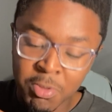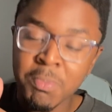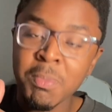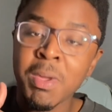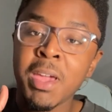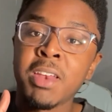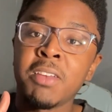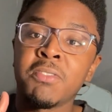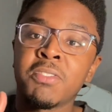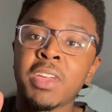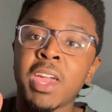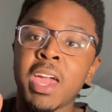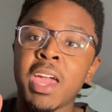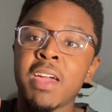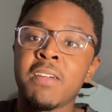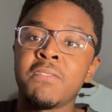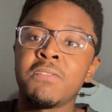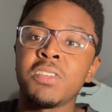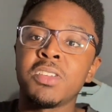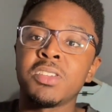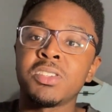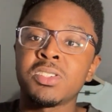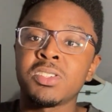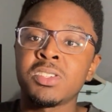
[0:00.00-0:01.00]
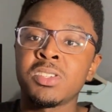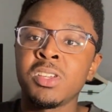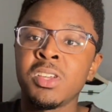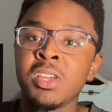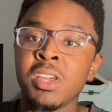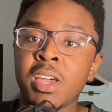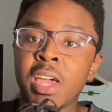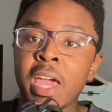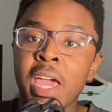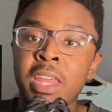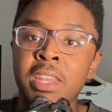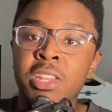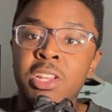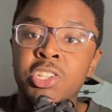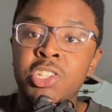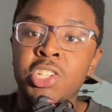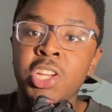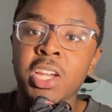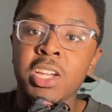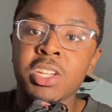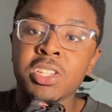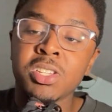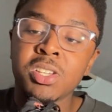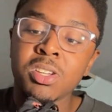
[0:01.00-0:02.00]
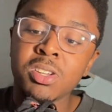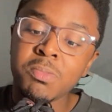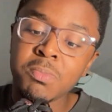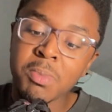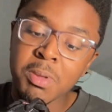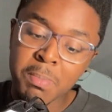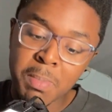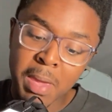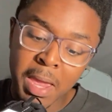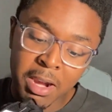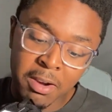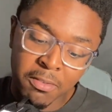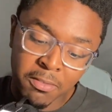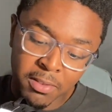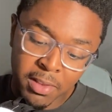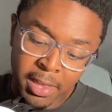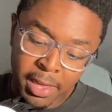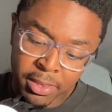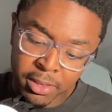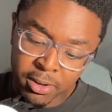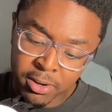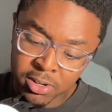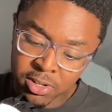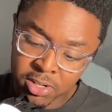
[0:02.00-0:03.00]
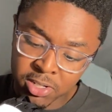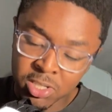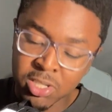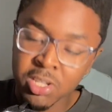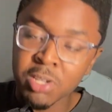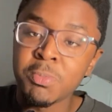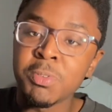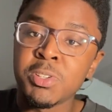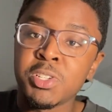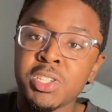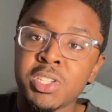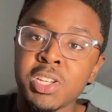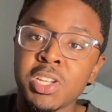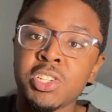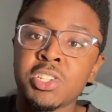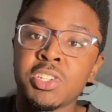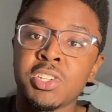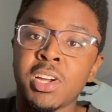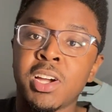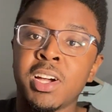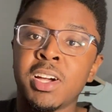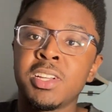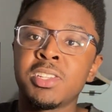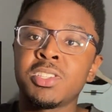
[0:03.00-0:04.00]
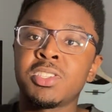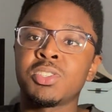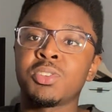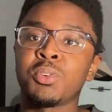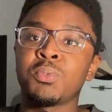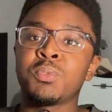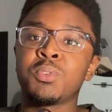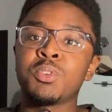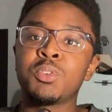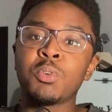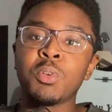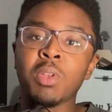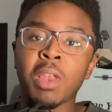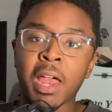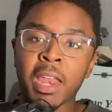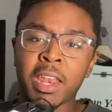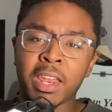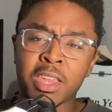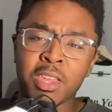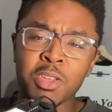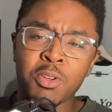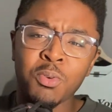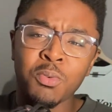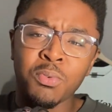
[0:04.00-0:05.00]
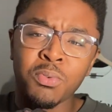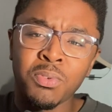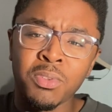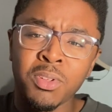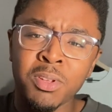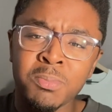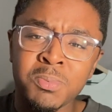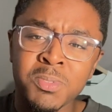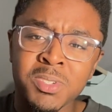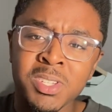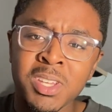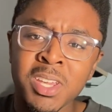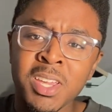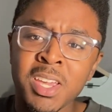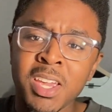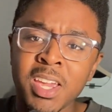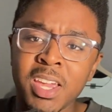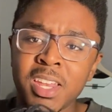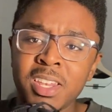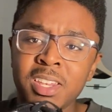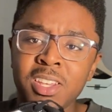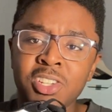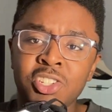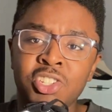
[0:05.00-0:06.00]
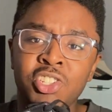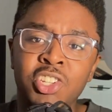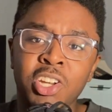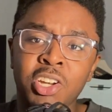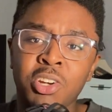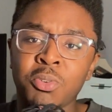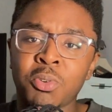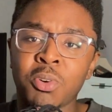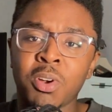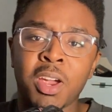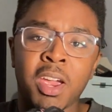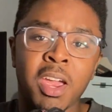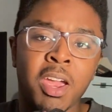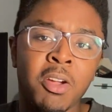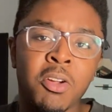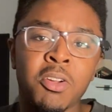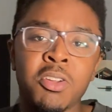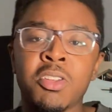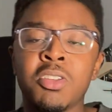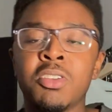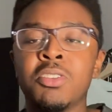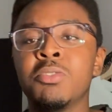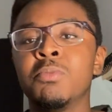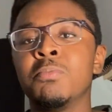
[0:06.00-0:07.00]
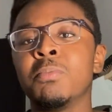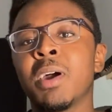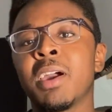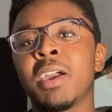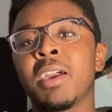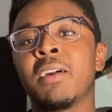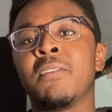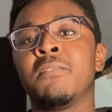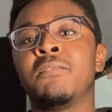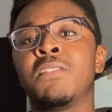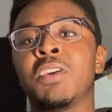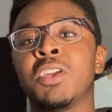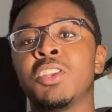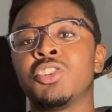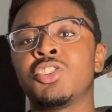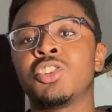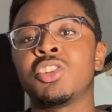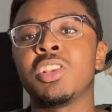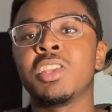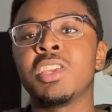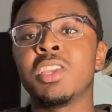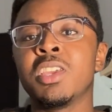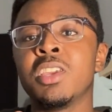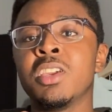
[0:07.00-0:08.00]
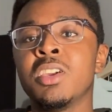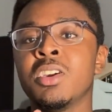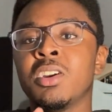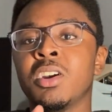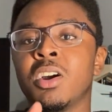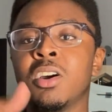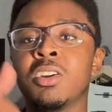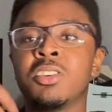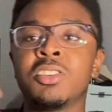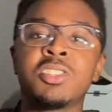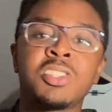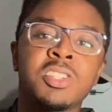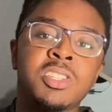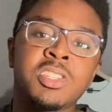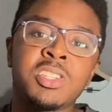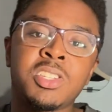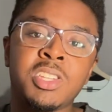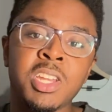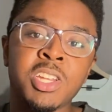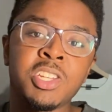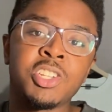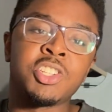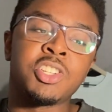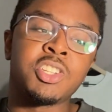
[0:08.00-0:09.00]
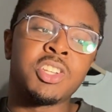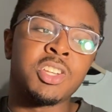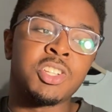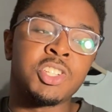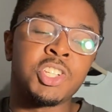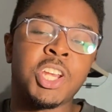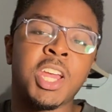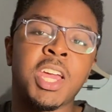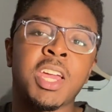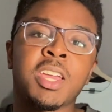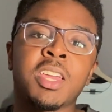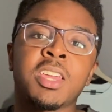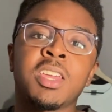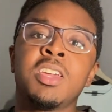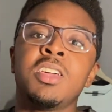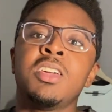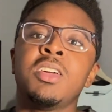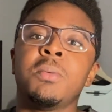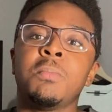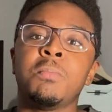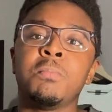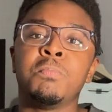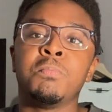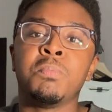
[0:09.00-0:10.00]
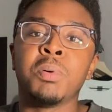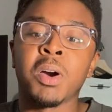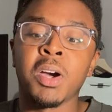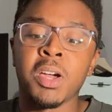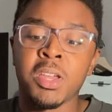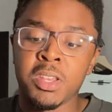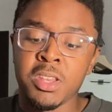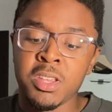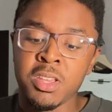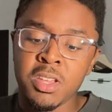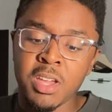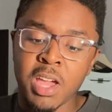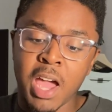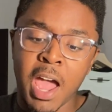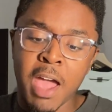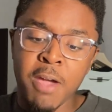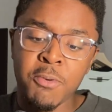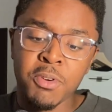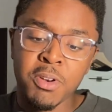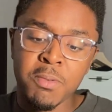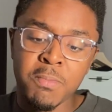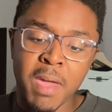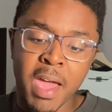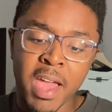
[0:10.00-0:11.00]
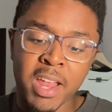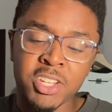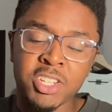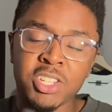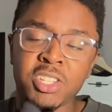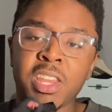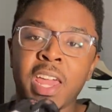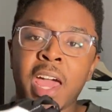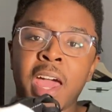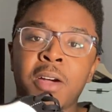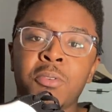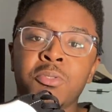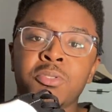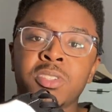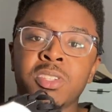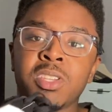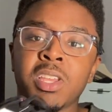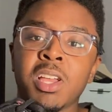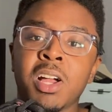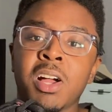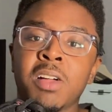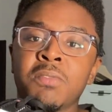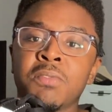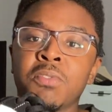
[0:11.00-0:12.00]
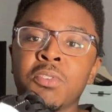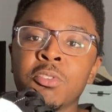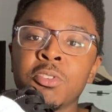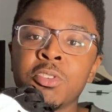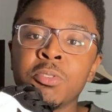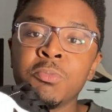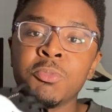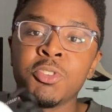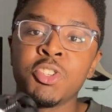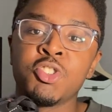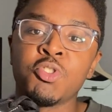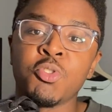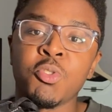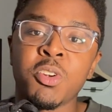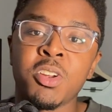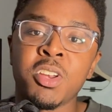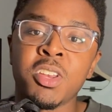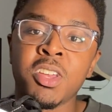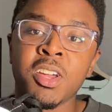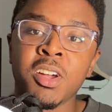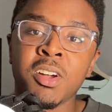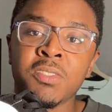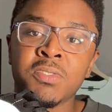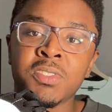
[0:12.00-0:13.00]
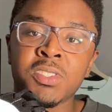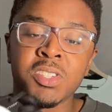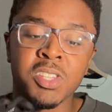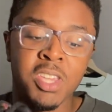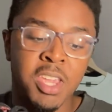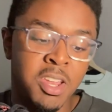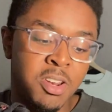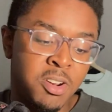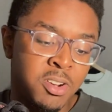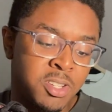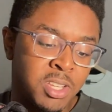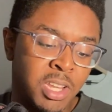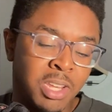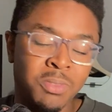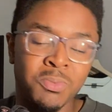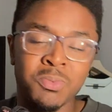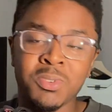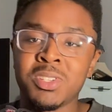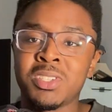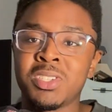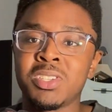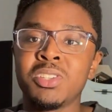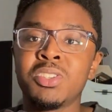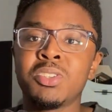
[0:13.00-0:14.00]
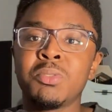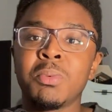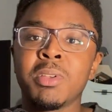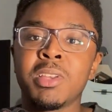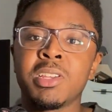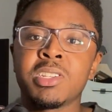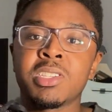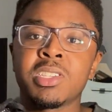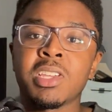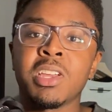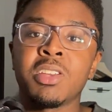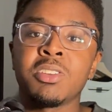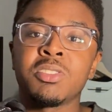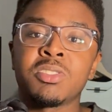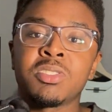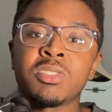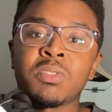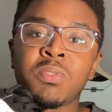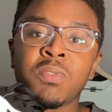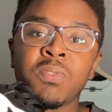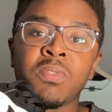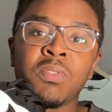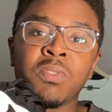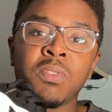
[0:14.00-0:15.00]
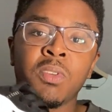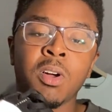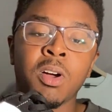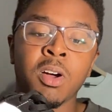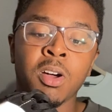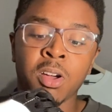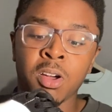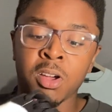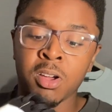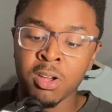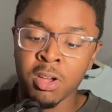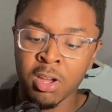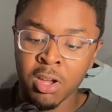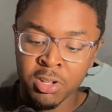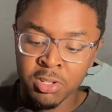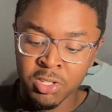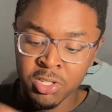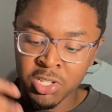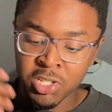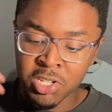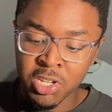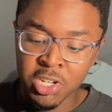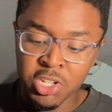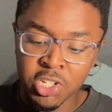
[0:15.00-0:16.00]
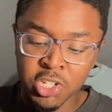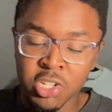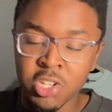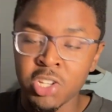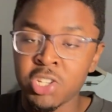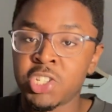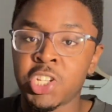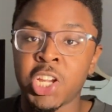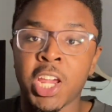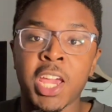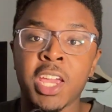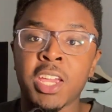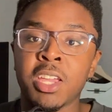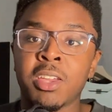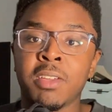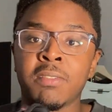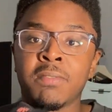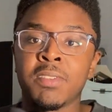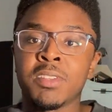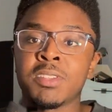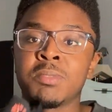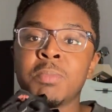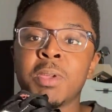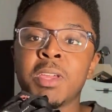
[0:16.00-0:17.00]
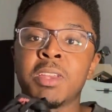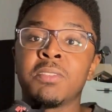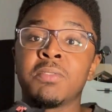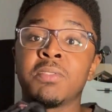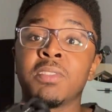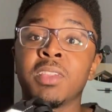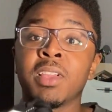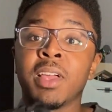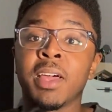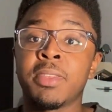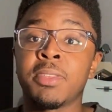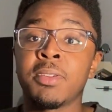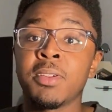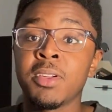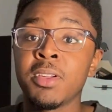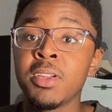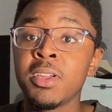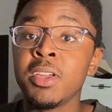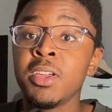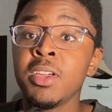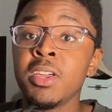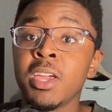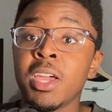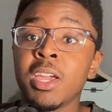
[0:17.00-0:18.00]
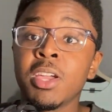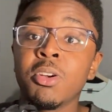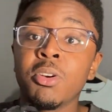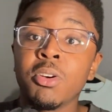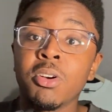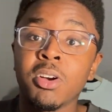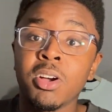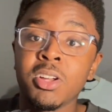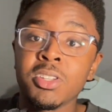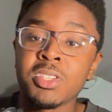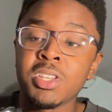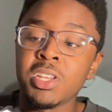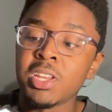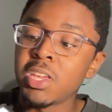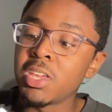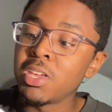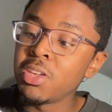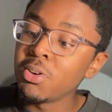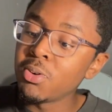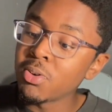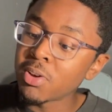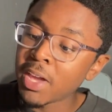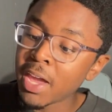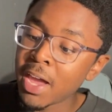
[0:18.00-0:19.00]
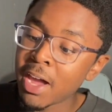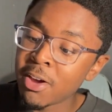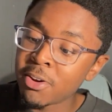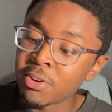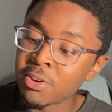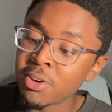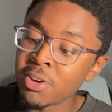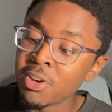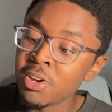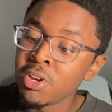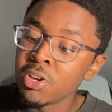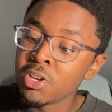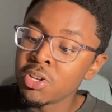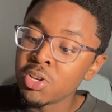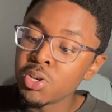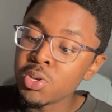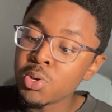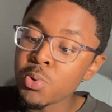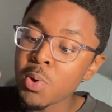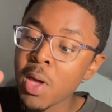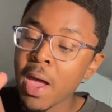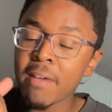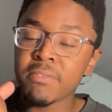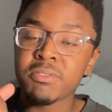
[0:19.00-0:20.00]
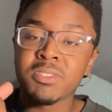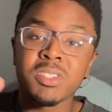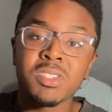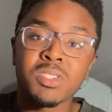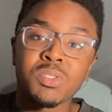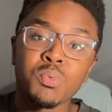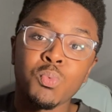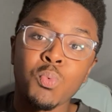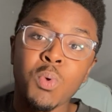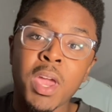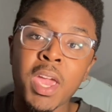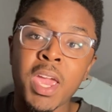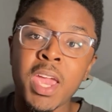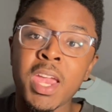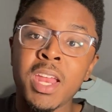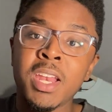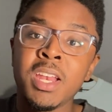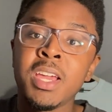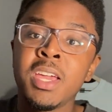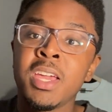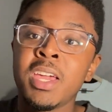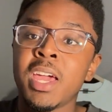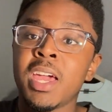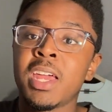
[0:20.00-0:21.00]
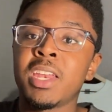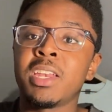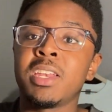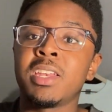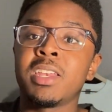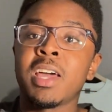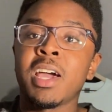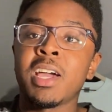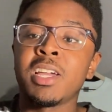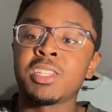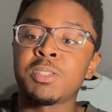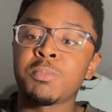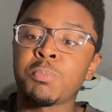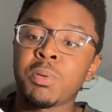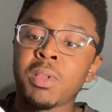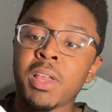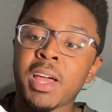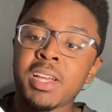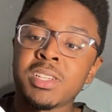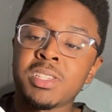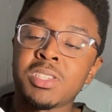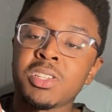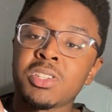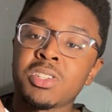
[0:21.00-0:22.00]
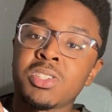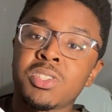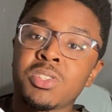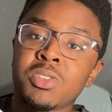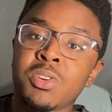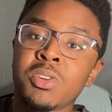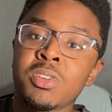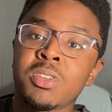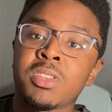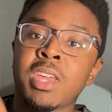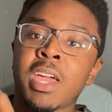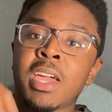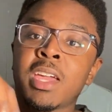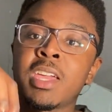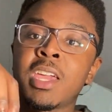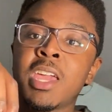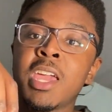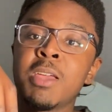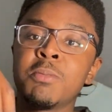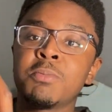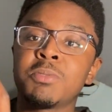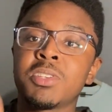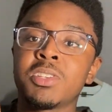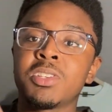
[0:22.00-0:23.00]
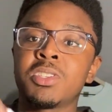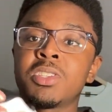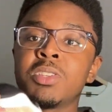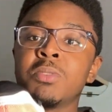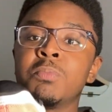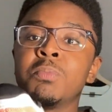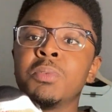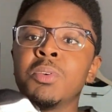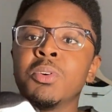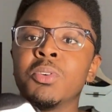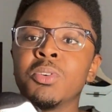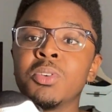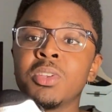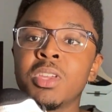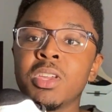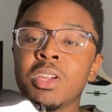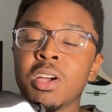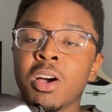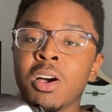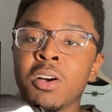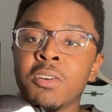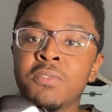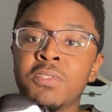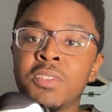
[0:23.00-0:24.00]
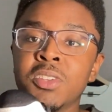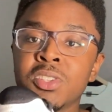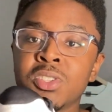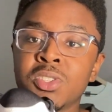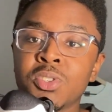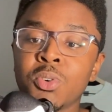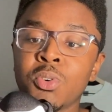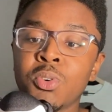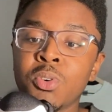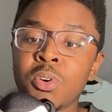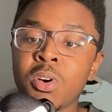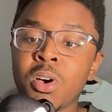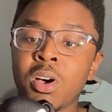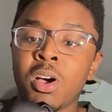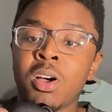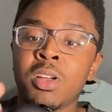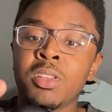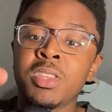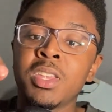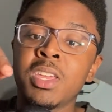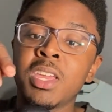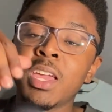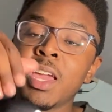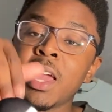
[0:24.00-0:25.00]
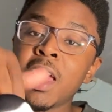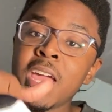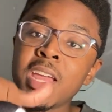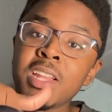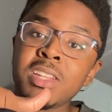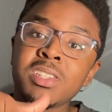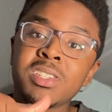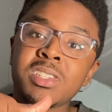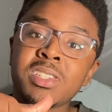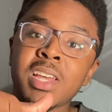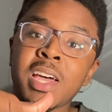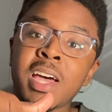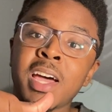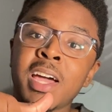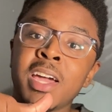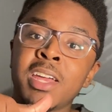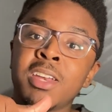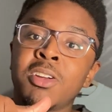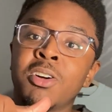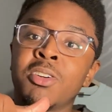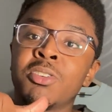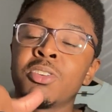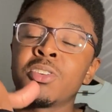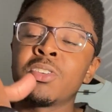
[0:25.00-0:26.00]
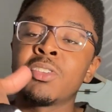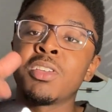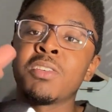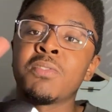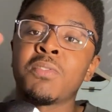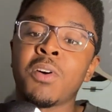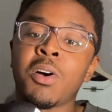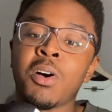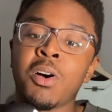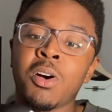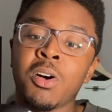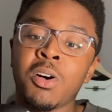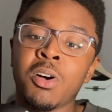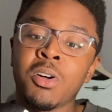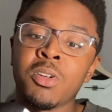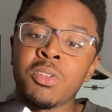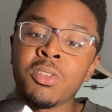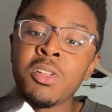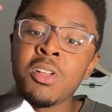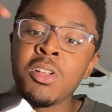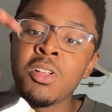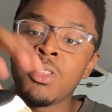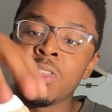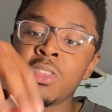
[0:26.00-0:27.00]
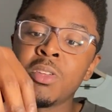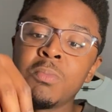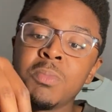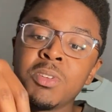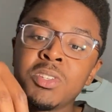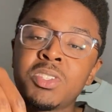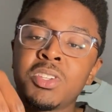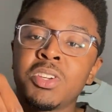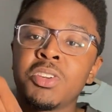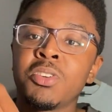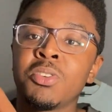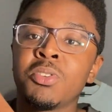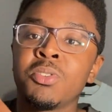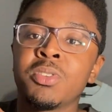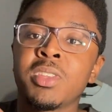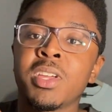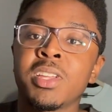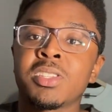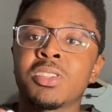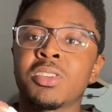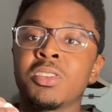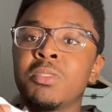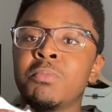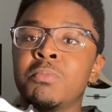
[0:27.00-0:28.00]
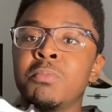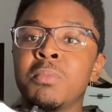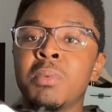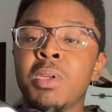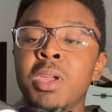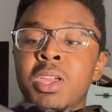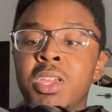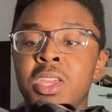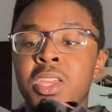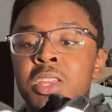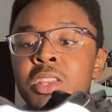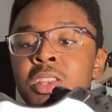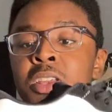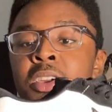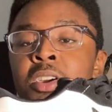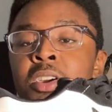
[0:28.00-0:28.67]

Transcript: made of canvas and the check is going to be made of leather. It's going to be stitched on. So if you do a lot of heel flips in this general area, you might eventually unstitch the check. But I would imagine that would stay on for the majority of skaters. I don't really see too many skaters uh, unstitch the check if it's made of leather. And going on to the heel counter, you do have suede and a nice plastic cert that keeps the stability of the sole on the inside underneath all the material that's going to make it